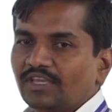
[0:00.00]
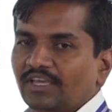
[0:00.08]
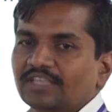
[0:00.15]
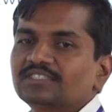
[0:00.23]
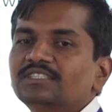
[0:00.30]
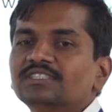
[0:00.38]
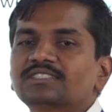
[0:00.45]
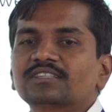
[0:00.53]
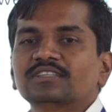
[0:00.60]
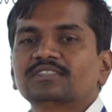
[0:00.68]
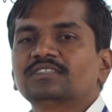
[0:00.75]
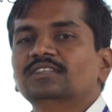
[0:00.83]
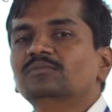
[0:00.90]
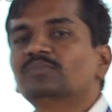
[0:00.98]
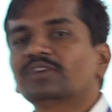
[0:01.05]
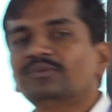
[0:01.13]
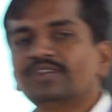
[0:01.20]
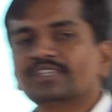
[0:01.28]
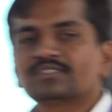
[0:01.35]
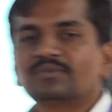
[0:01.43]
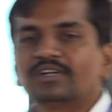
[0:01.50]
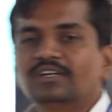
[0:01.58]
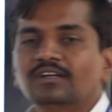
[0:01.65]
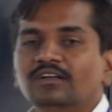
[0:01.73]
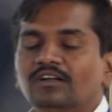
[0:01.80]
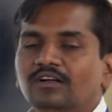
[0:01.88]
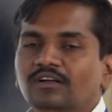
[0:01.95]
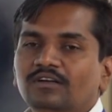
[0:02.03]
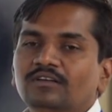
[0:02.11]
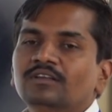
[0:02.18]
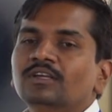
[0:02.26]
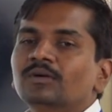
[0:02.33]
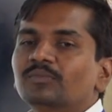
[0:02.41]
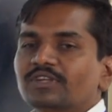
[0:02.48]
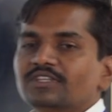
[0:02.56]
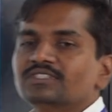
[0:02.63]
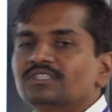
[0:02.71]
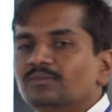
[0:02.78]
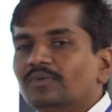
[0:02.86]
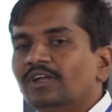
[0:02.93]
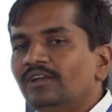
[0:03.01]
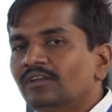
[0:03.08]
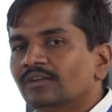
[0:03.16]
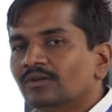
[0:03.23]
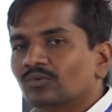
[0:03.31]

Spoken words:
As discussed in previous principle,